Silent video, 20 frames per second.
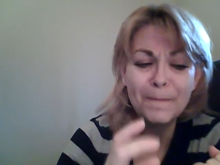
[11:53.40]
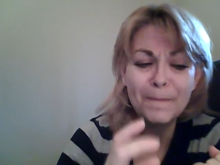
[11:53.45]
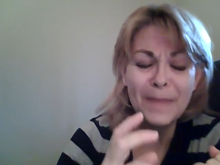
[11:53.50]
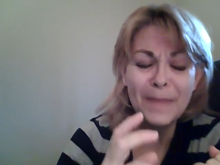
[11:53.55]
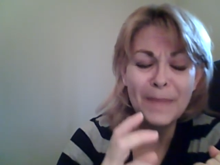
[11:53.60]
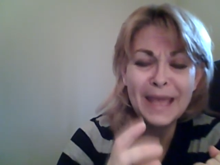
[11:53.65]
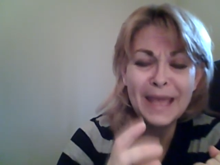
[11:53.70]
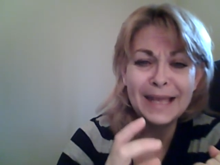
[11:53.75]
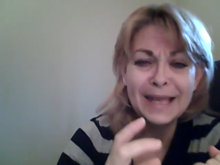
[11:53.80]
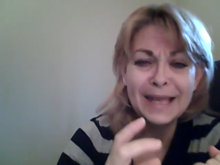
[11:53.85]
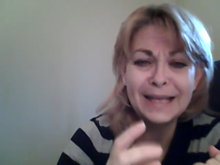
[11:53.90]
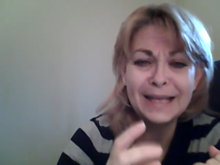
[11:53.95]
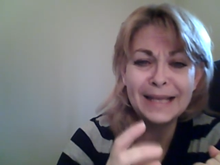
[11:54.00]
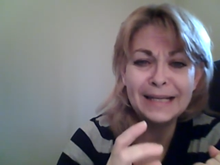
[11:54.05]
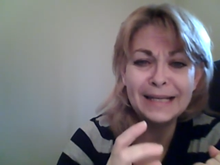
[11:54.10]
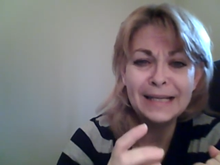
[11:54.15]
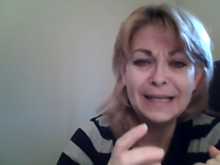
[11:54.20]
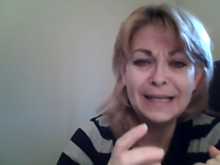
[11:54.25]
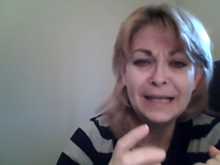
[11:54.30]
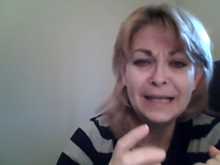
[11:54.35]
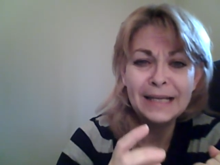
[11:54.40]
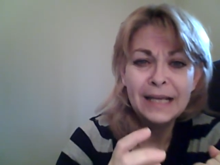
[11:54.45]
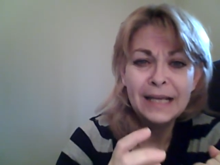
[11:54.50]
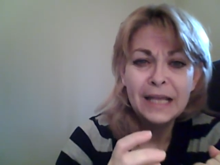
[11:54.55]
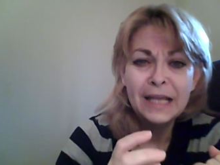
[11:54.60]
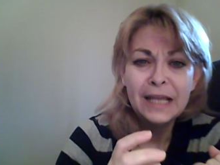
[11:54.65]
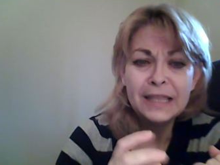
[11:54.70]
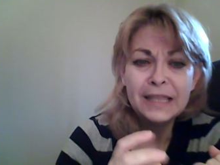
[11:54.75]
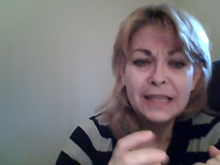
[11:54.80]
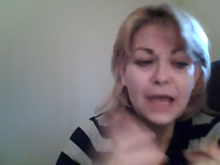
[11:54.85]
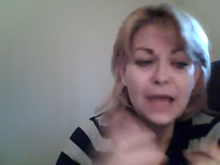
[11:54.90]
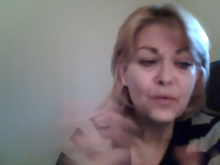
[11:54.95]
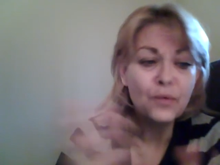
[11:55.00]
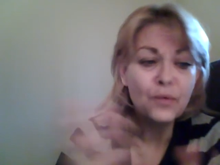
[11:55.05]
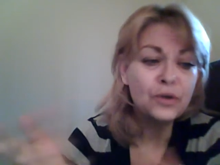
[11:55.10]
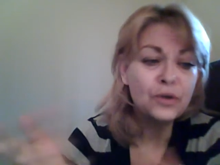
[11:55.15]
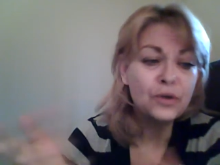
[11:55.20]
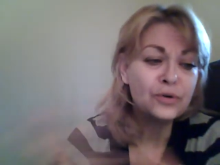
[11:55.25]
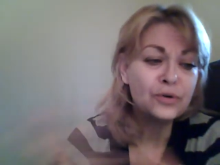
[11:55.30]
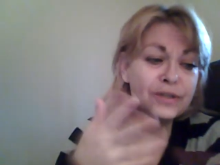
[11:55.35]
pain that
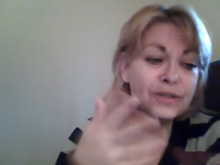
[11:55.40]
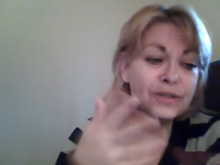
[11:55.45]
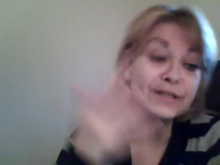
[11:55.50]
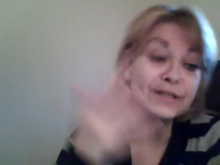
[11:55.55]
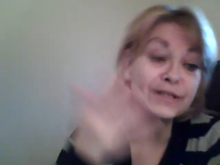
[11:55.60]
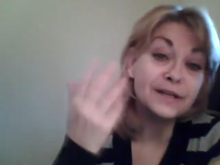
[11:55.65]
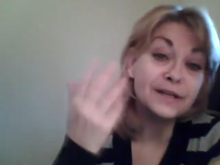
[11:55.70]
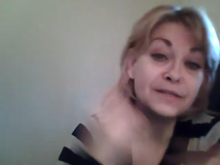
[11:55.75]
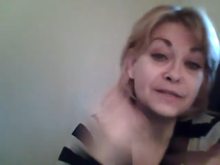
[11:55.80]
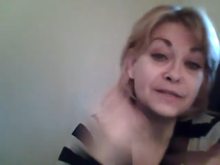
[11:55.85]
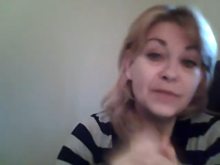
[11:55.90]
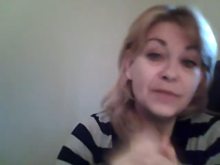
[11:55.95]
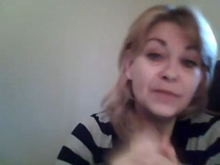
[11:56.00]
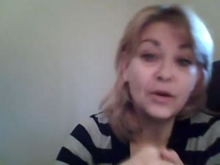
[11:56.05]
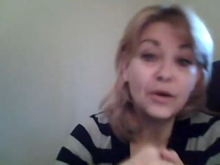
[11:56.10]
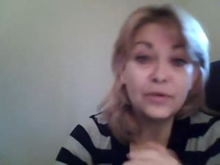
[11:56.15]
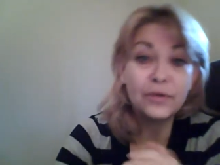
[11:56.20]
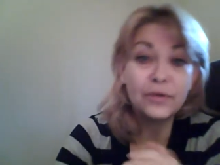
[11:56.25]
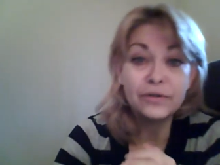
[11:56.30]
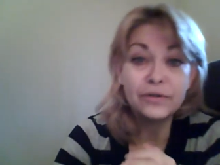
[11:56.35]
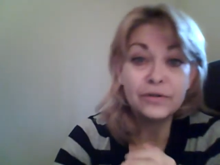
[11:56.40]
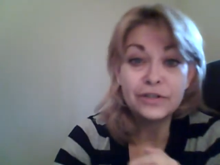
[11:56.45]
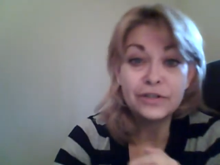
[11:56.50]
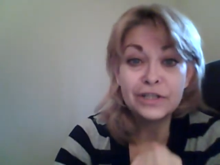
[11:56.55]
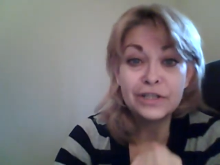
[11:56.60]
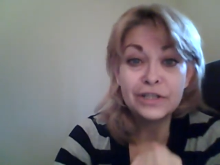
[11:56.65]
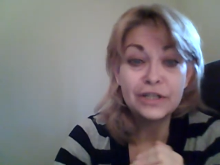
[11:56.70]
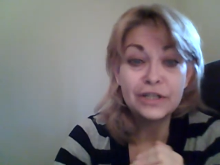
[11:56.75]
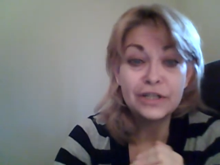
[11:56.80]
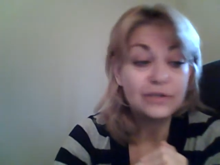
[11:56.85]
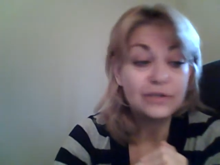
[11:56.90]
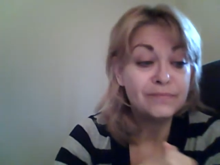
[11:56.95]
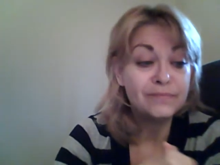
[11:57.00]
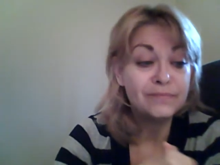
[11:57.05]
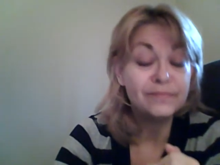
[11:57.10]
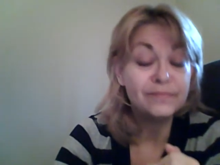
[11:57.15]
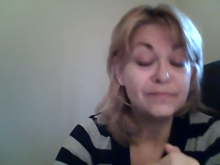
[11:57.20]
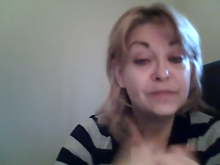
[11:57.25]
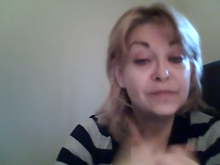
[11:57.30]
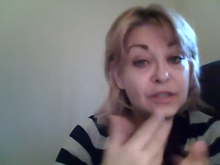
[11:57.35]
we'll criticize them now. Oh, they're just a
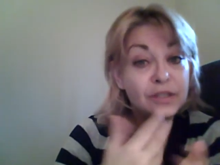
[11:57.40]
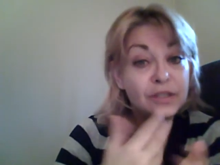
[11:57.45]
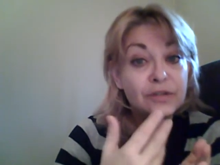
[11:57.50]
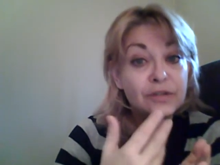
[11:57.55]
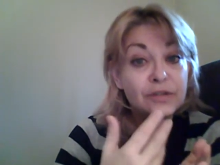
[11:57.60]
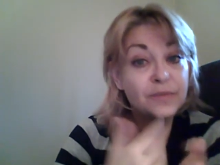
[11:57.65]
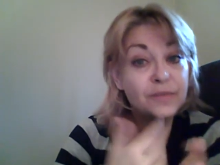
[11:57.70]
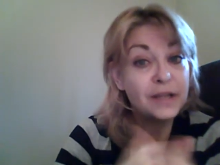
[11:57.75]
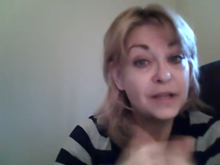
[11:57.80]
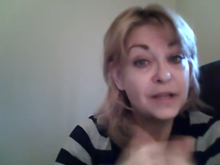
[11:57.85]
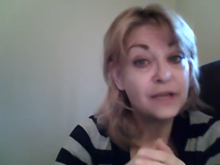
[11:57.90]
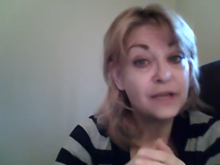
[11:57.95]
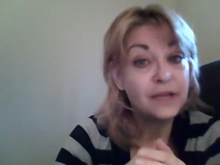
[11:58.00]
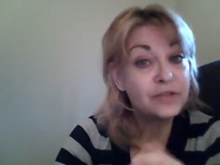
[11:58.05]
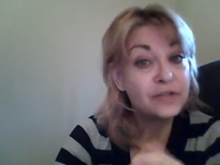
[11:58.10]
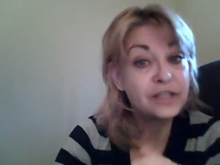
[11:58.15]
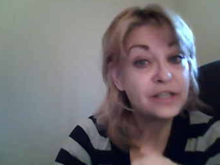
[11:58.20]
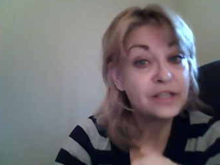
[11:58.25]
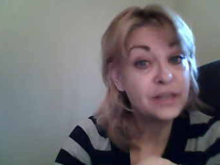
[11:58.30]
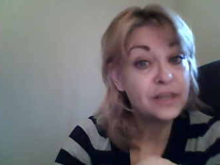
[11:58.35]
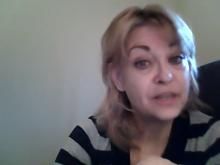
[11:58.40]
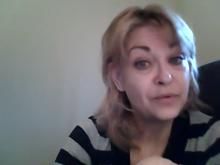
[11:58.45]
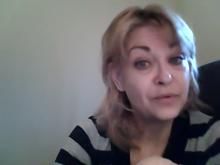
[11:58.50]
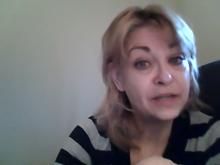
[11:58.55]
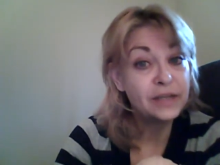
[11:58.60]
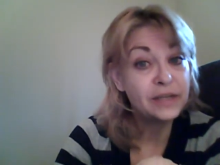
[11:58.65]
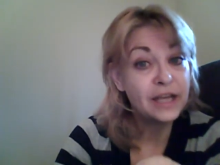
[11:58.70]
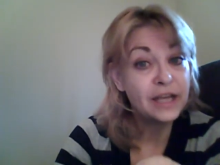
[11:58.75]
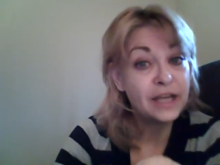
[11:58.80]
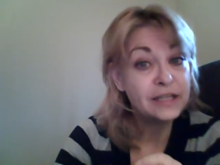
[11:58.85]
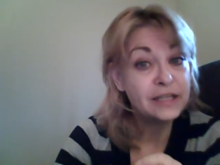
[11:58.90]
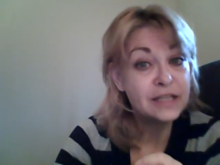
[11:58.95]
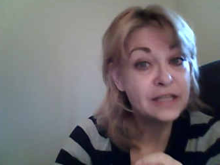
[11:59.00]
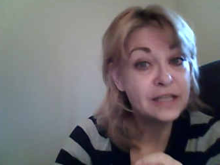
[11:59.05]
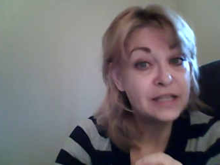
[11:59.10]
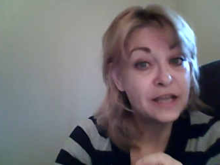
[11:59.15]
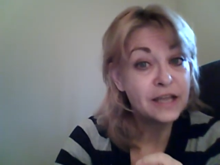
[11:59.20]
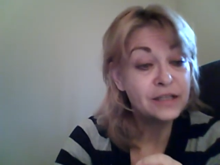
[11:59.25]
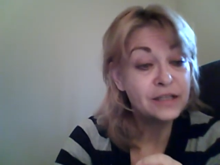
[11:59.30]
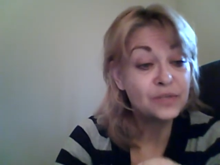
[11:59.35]
excuse my language because I really hate
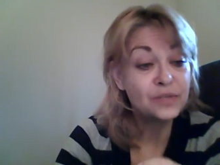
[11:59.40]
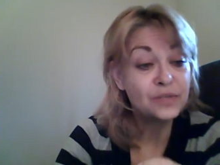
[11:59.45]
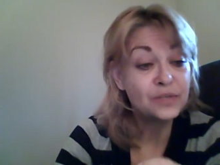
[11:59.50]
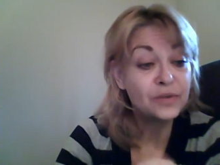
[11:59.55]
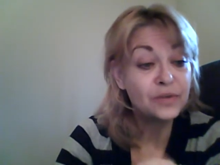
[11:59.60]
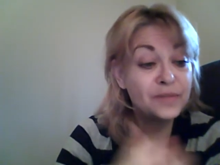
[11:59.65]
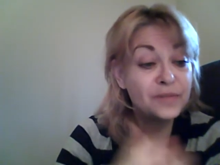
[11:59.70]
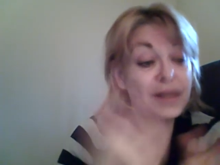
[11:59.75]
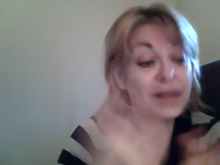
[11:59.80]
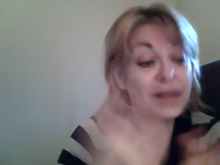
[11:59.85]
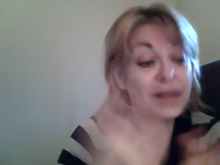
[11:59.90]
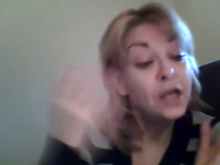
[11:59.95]
saying these words, but